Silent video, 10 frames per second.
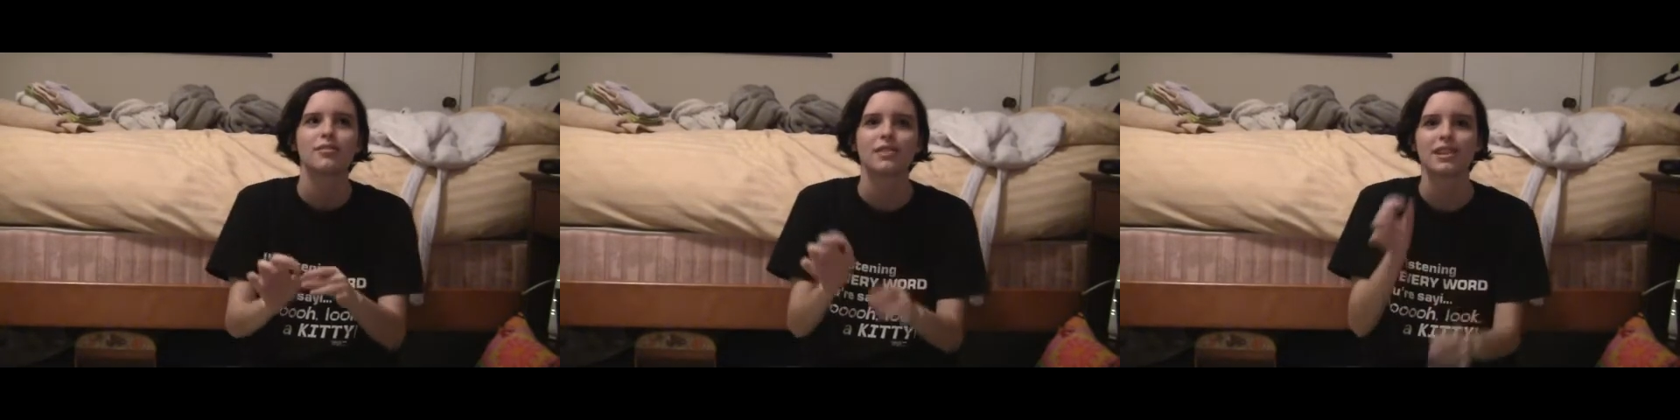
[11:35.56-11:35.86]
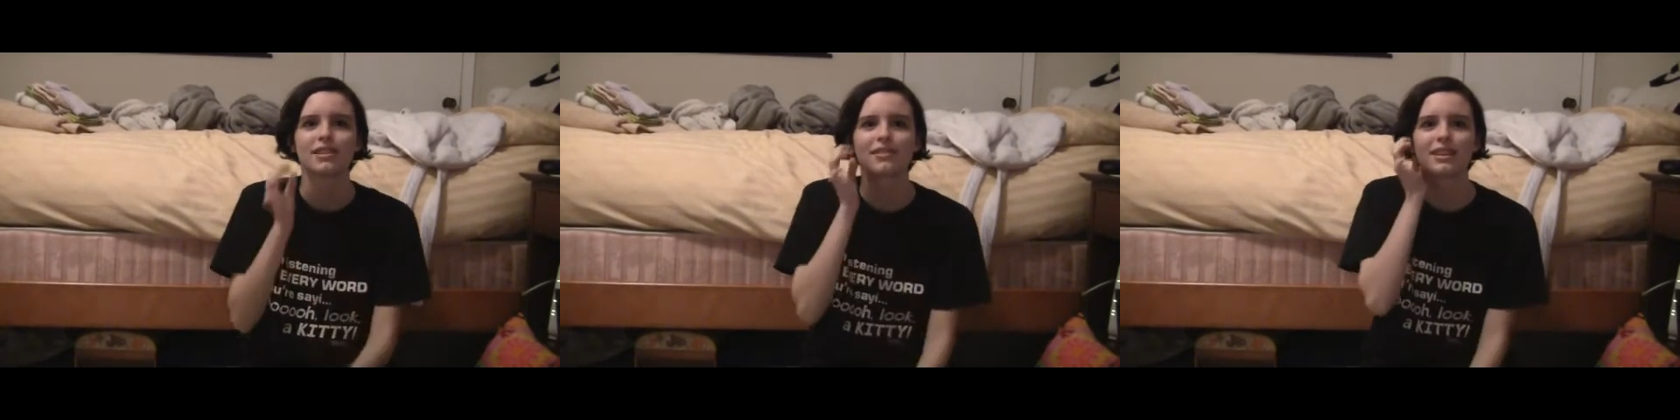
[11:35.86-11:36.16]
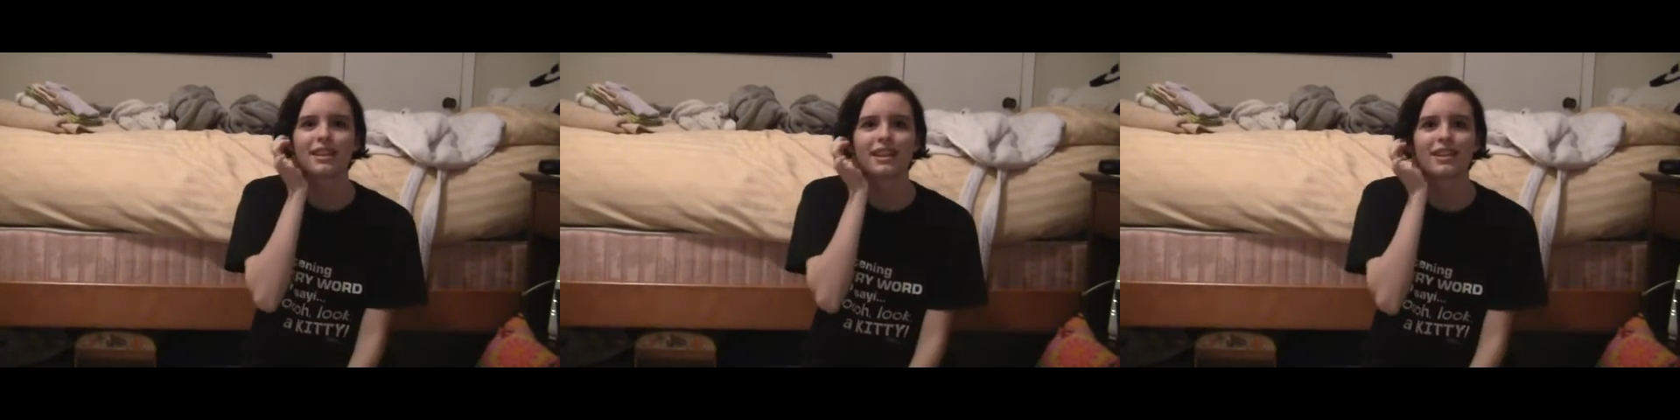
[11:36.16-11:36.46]
think of
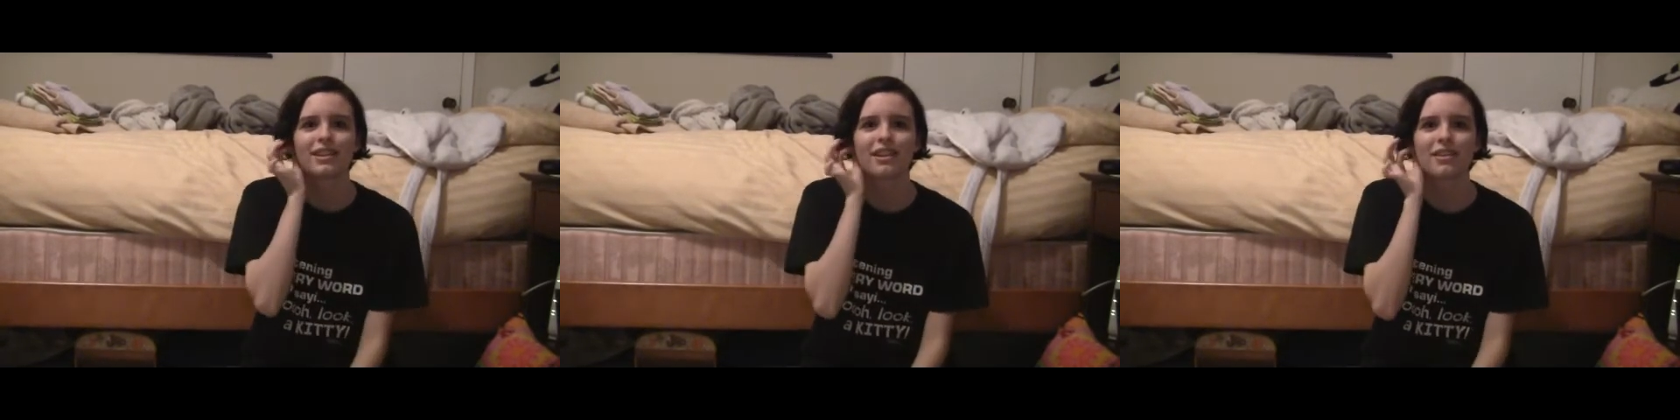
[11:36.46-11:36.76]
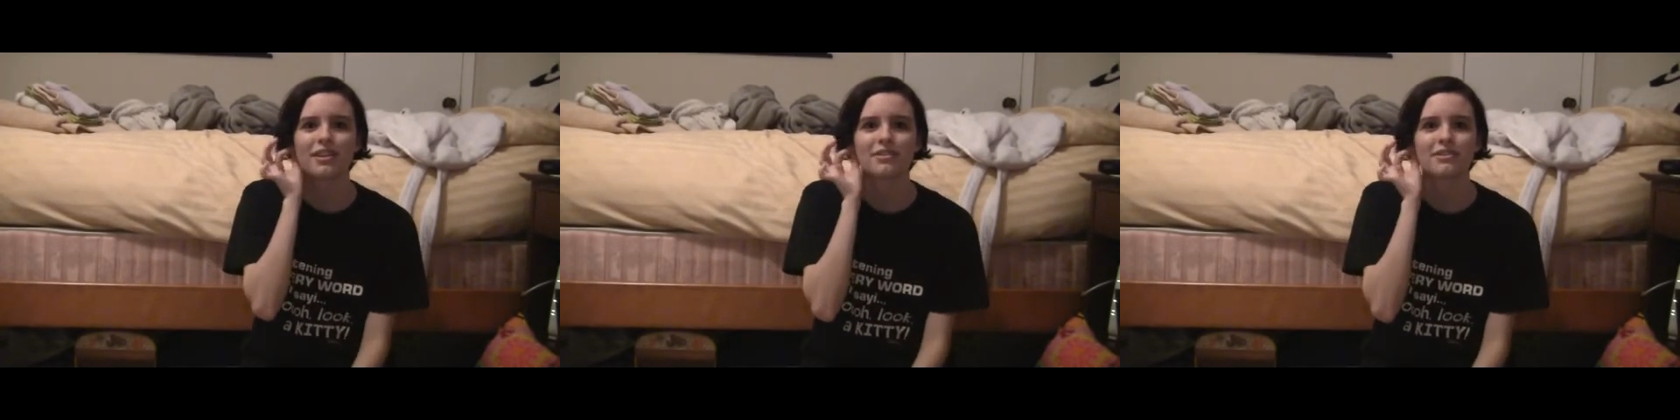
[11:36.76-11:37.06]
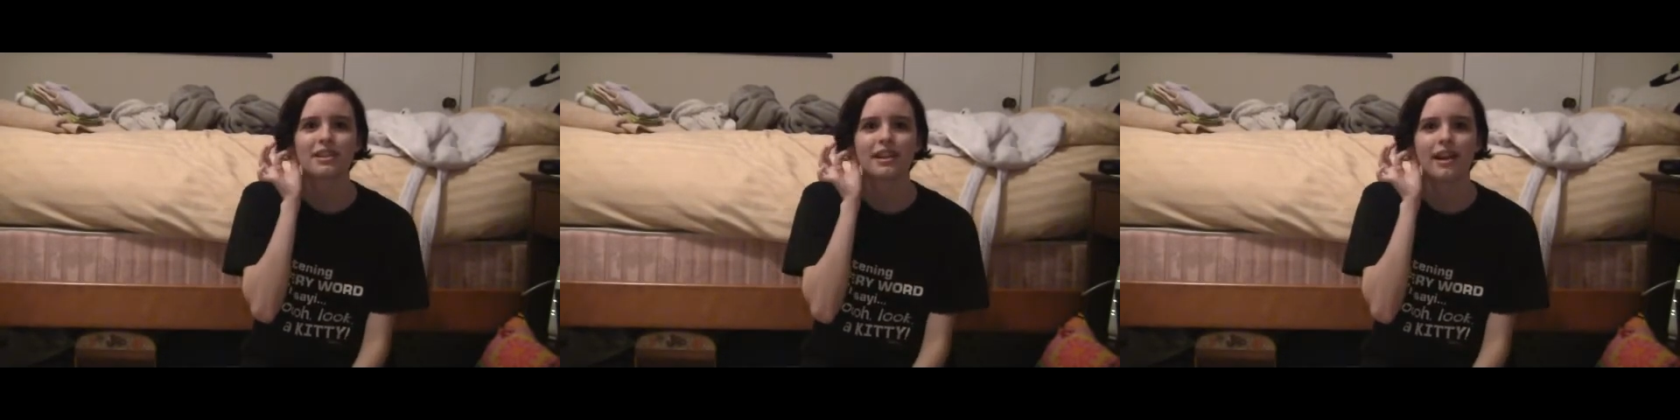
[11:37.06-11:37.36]
it like, you know those
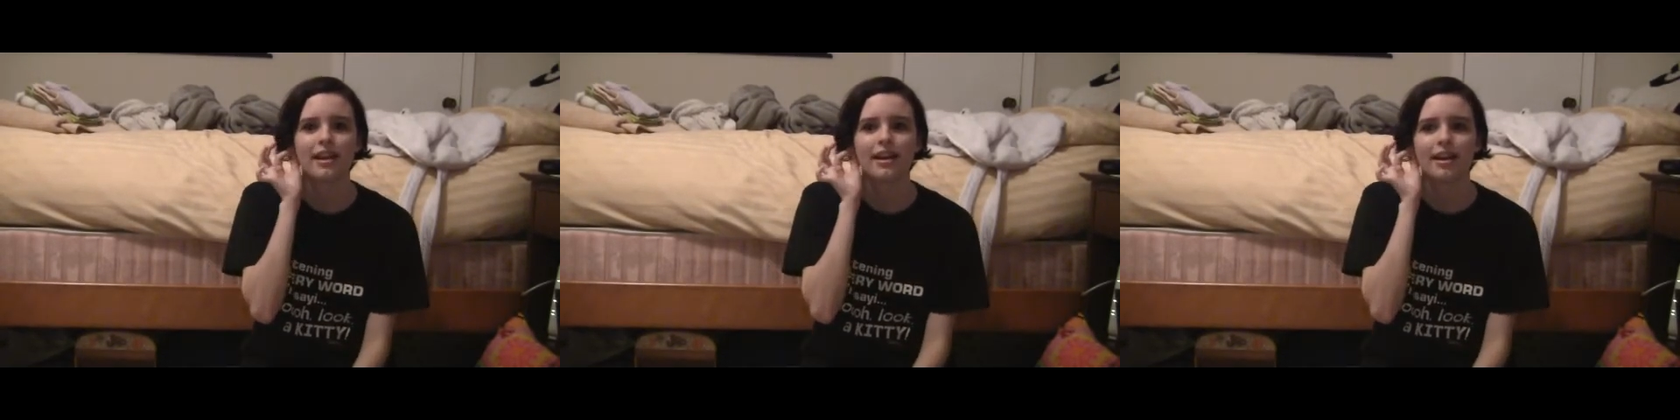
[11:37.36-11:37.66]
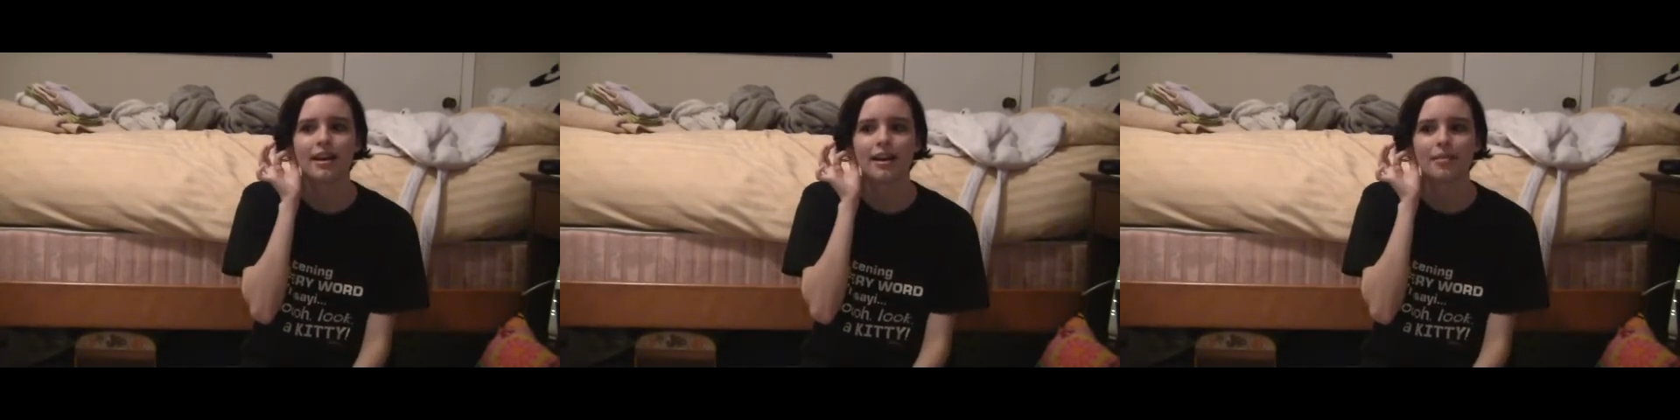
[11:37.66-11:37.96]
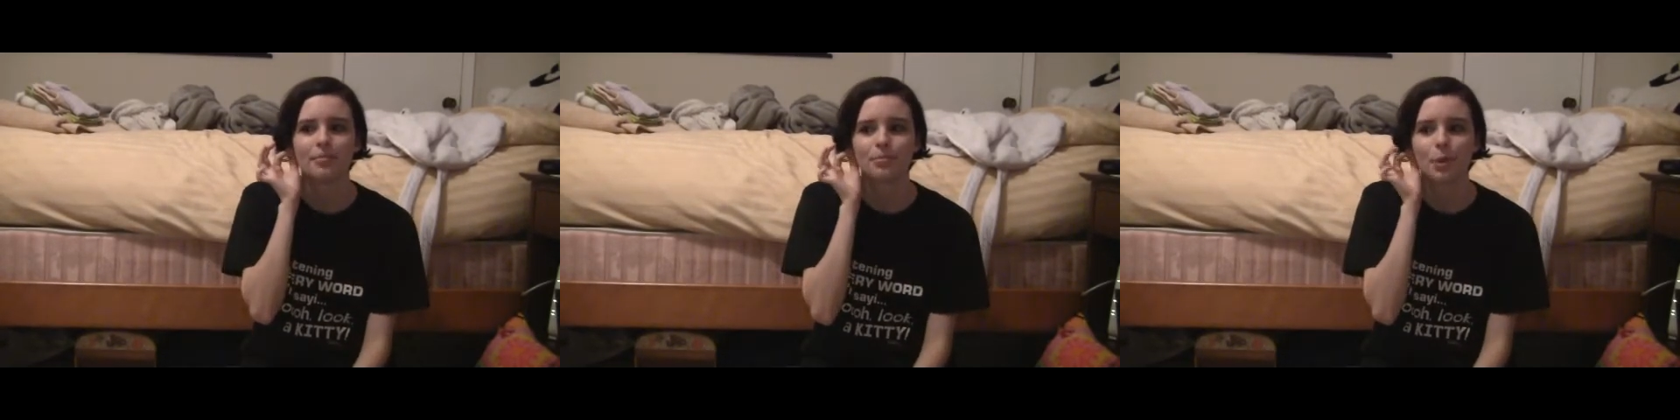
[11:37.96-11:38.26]

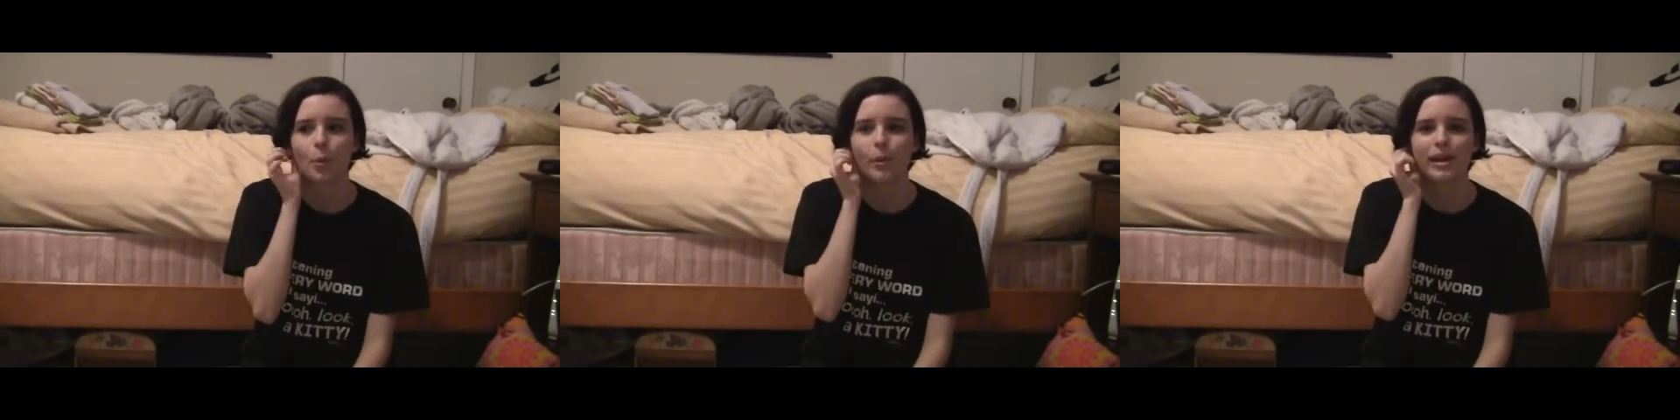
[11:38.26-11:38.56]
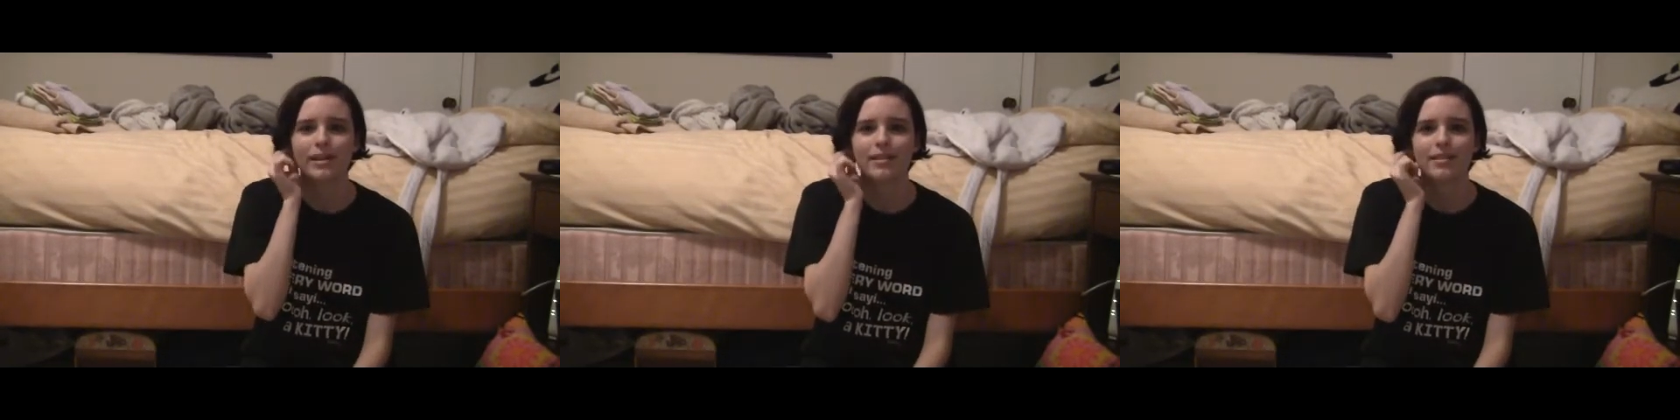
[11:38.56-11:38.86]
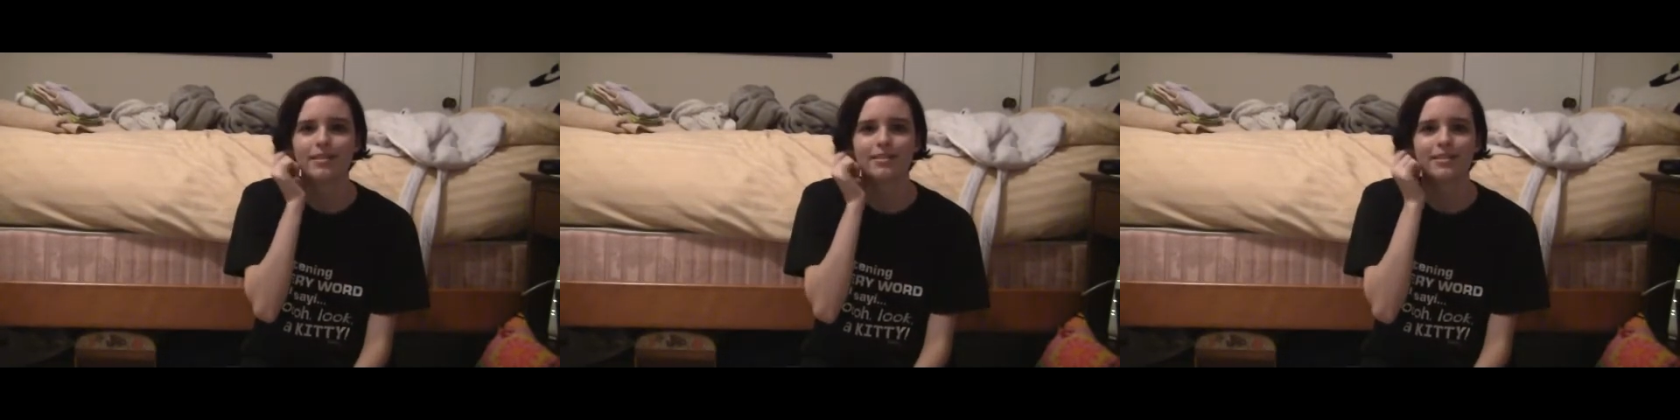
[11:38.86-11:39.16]

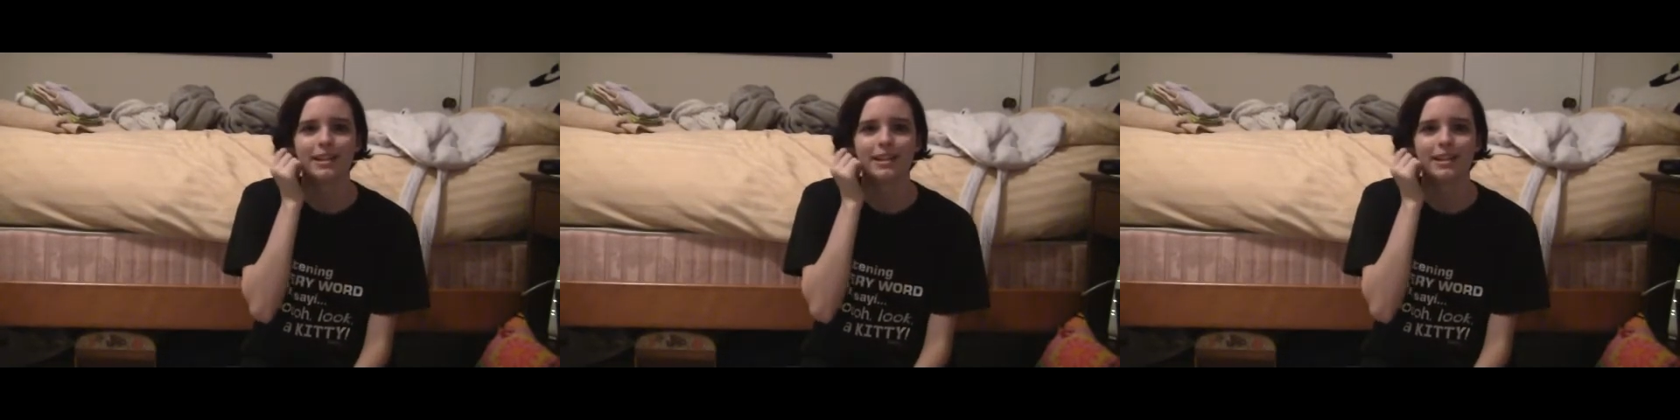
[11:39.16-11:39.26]
weird